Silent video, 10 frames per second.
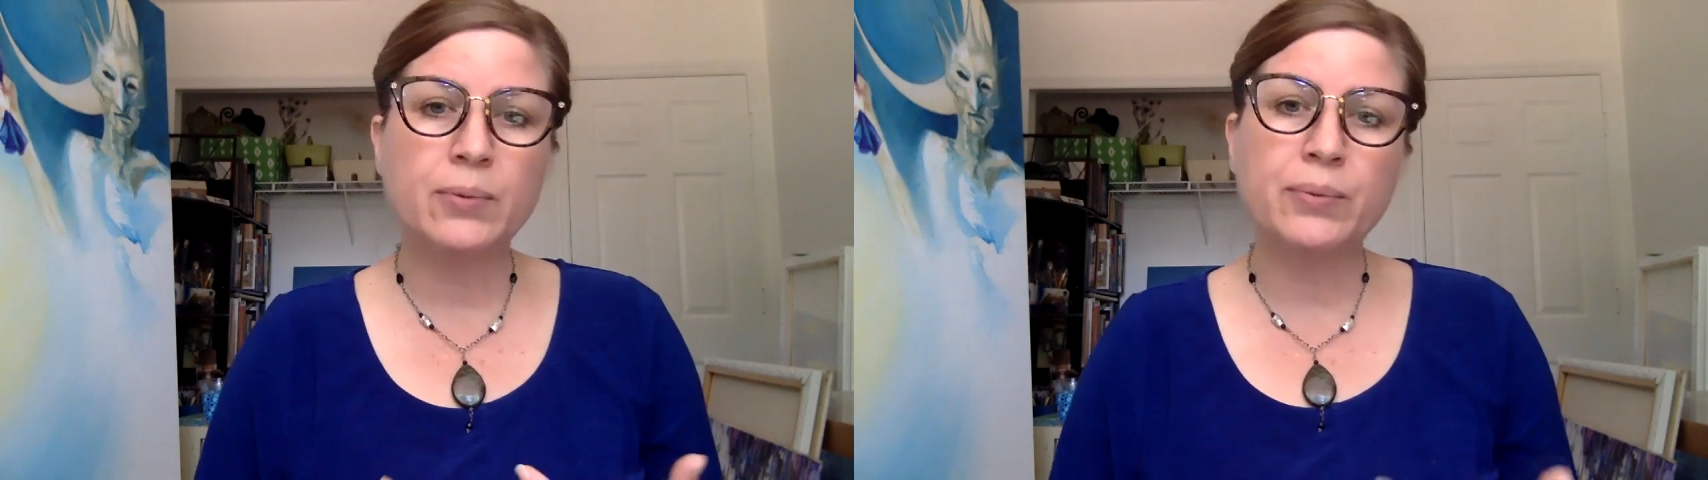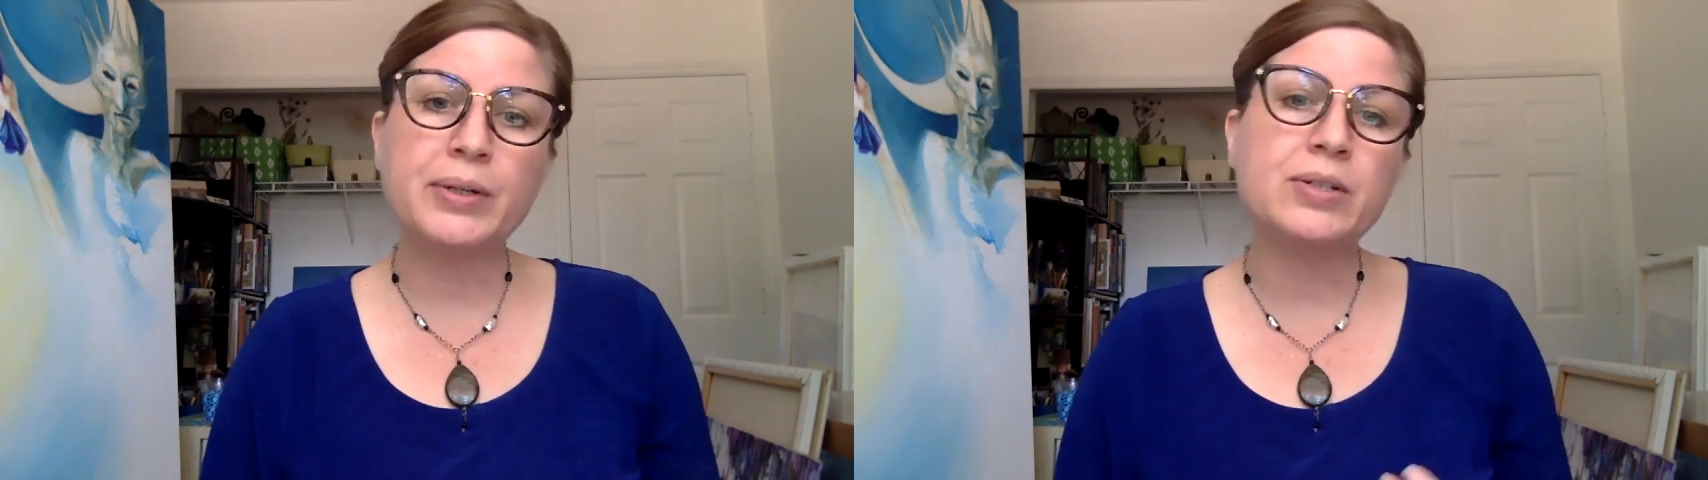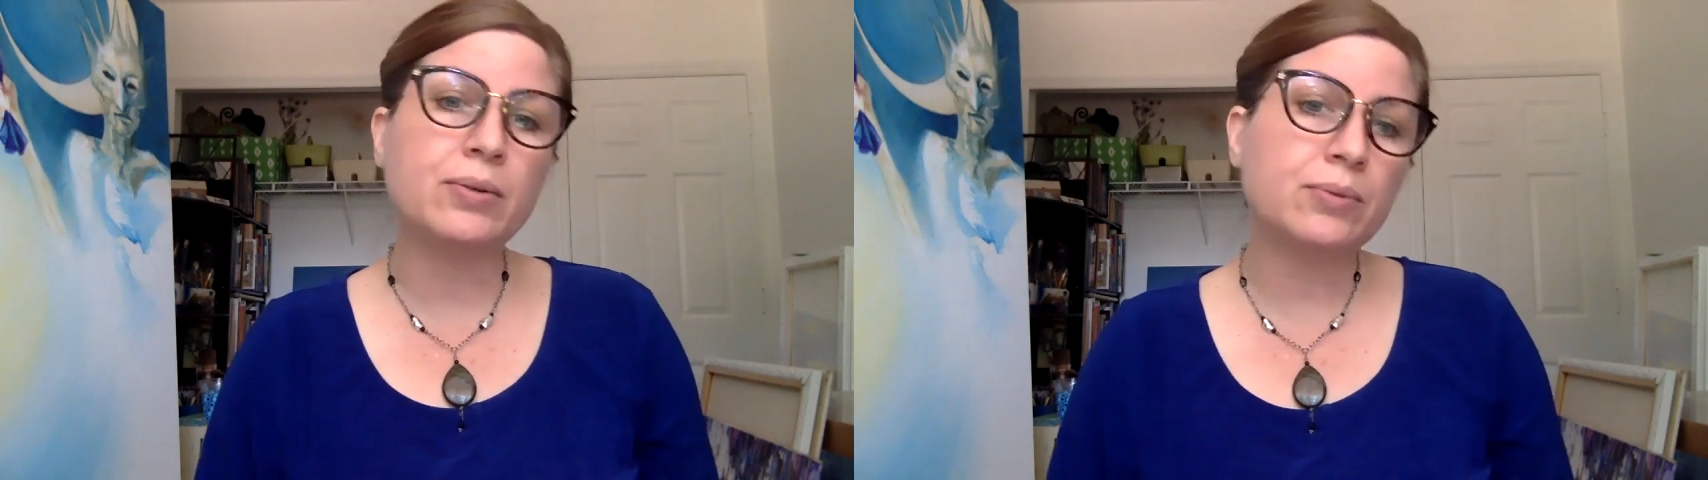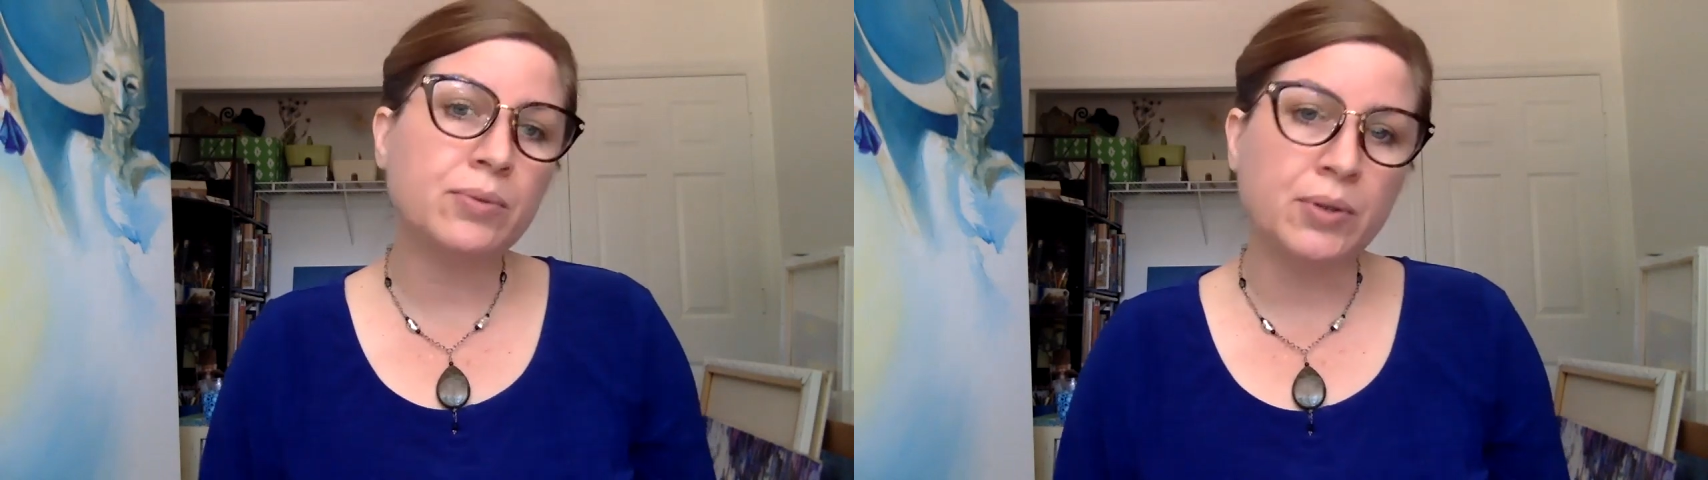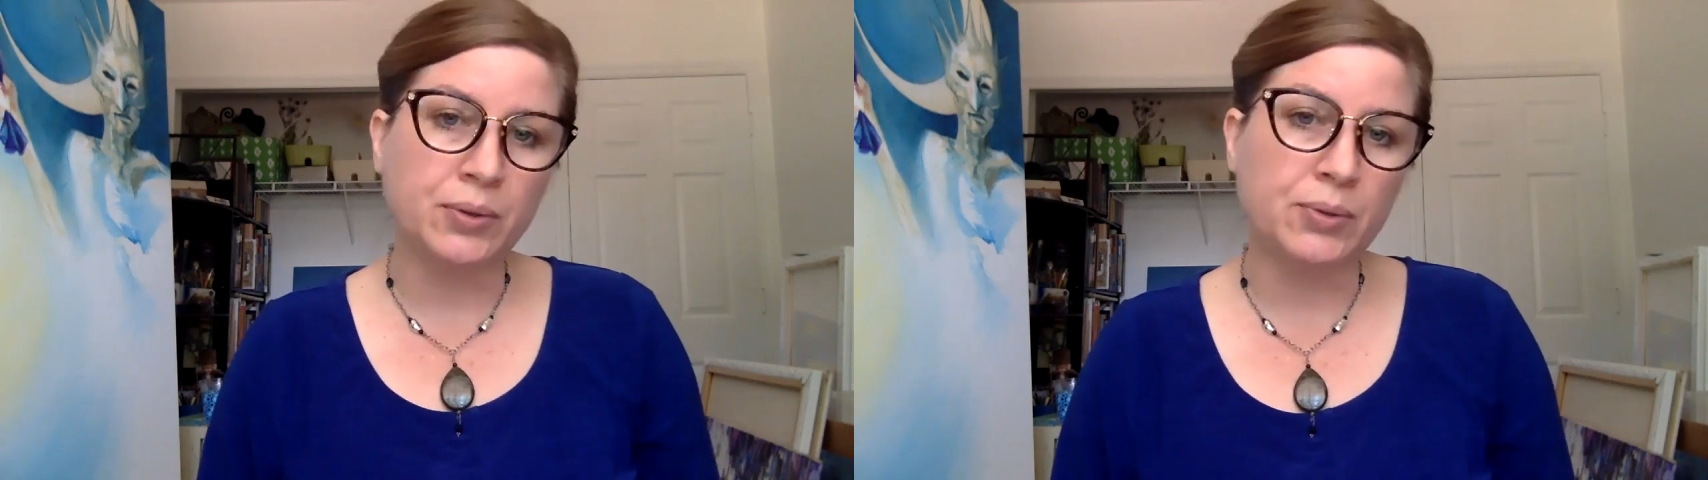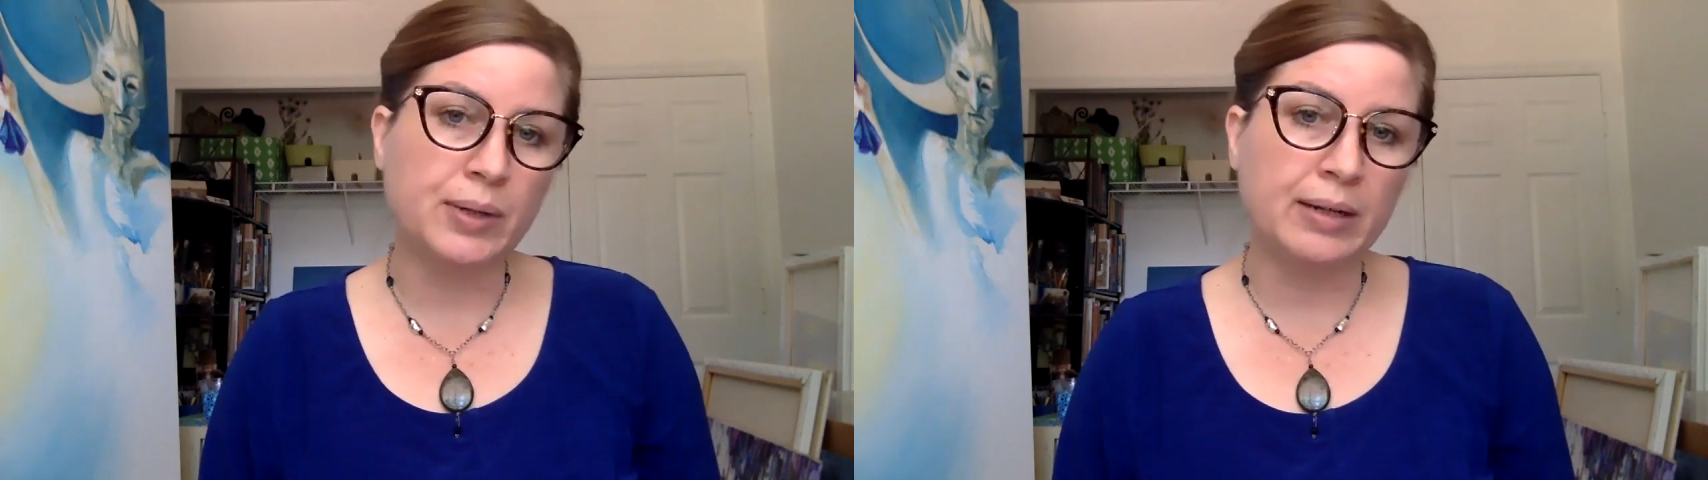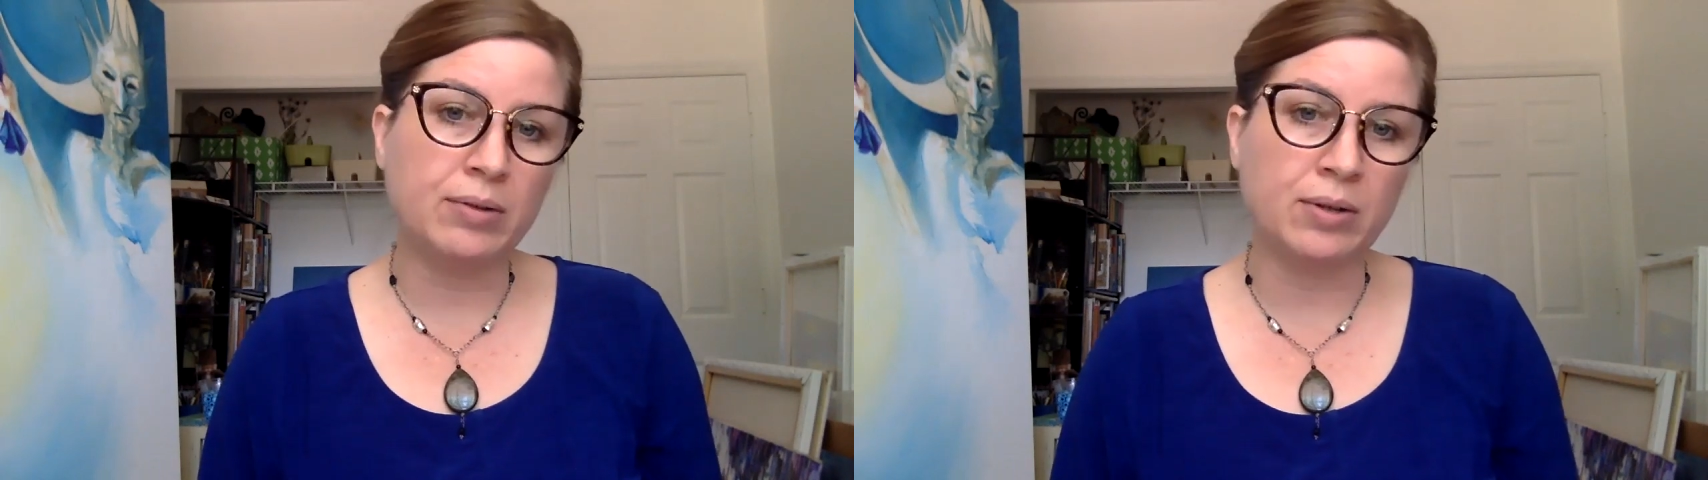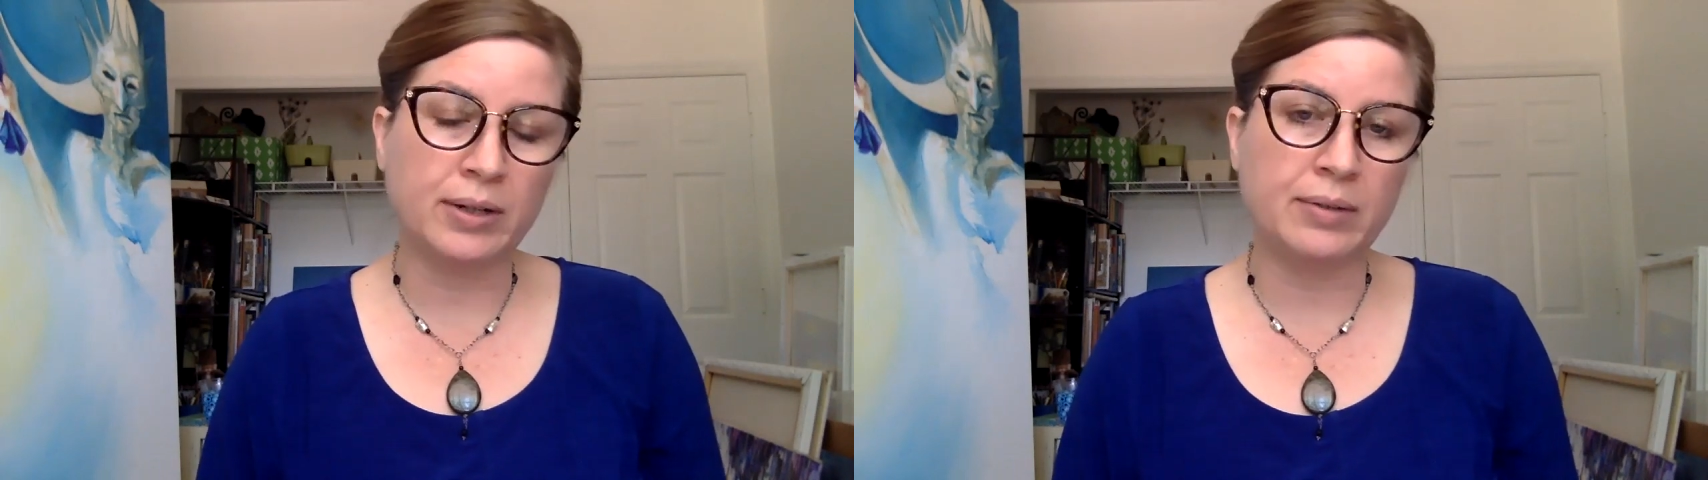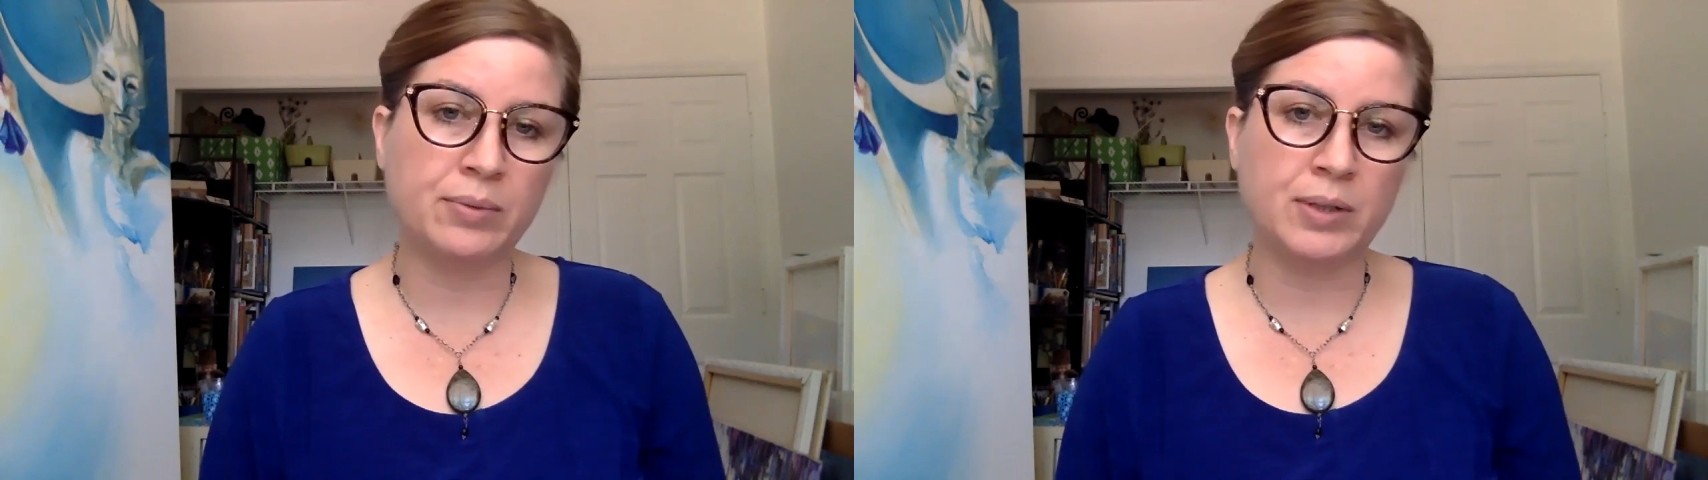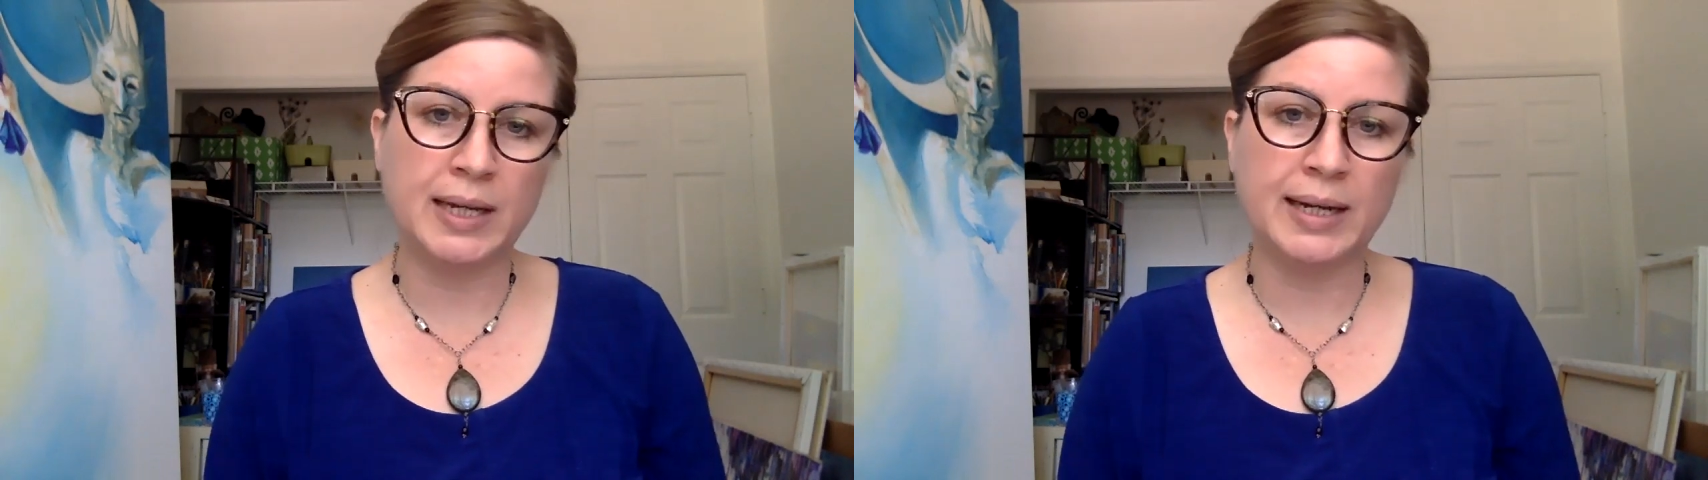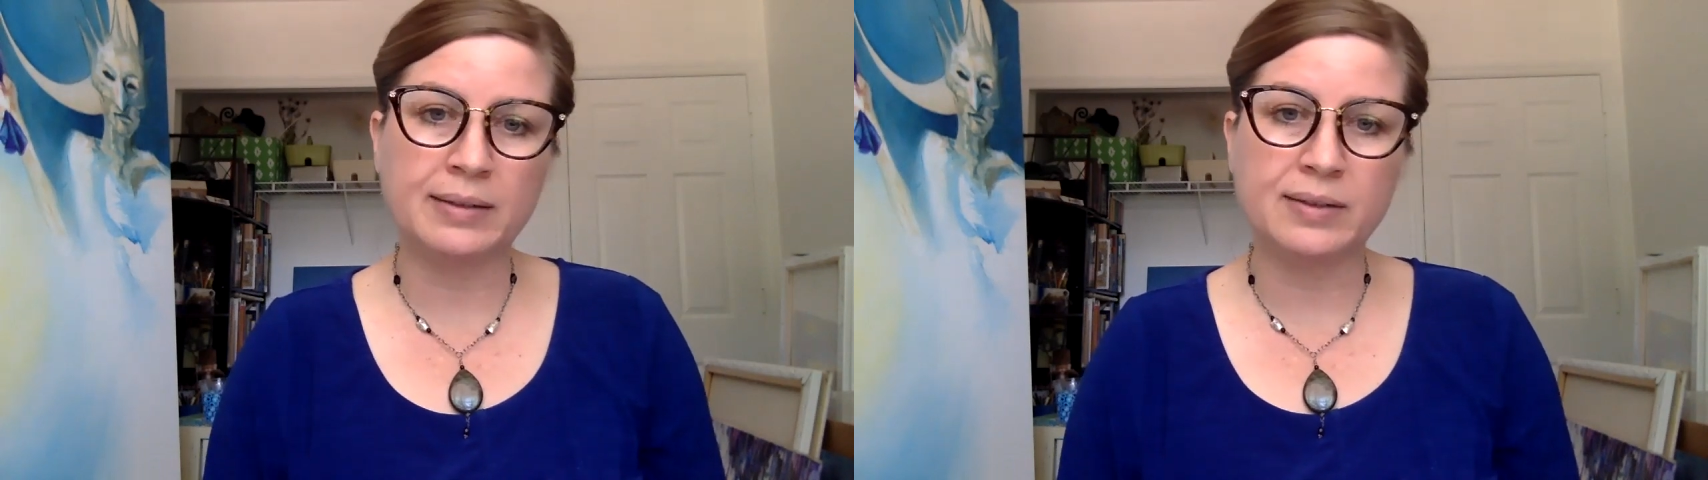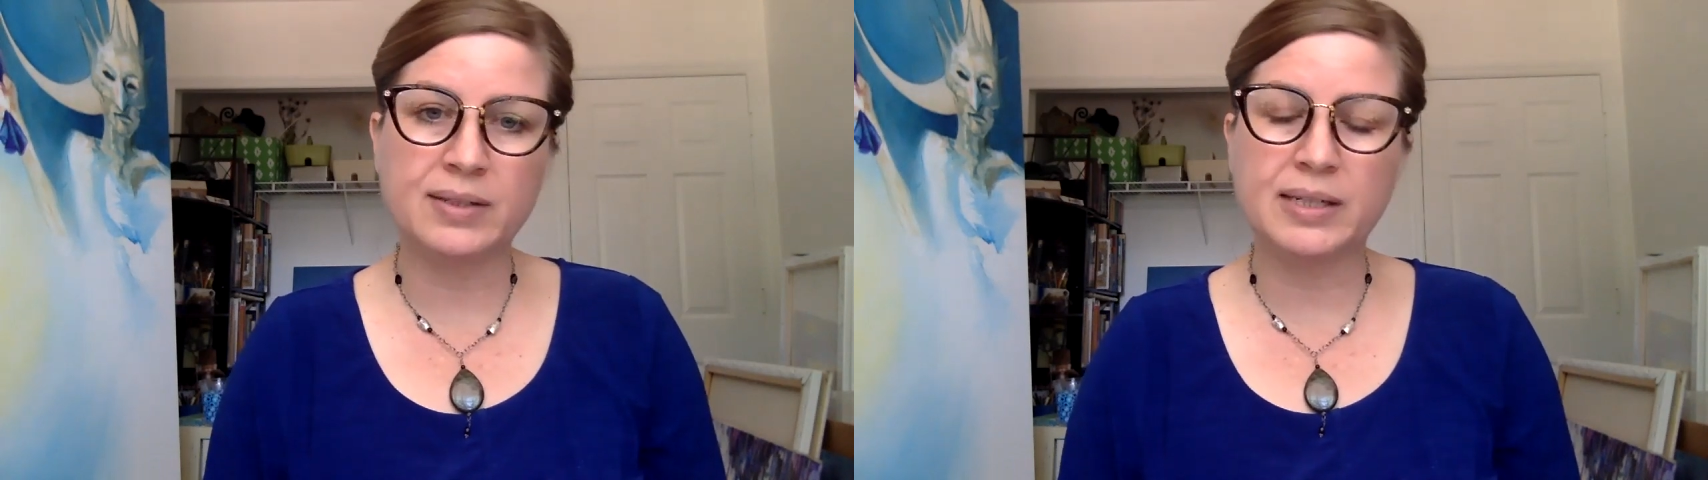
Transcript: we don't know how long it will last,